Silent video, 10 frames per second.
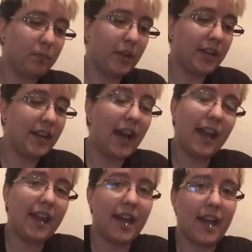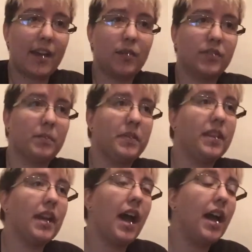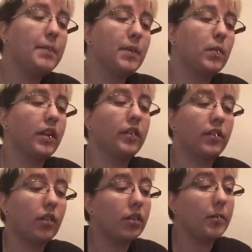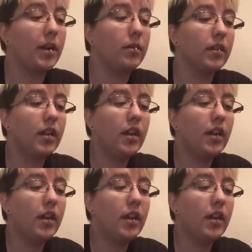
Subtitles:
But I have something I've been wanting to talk about.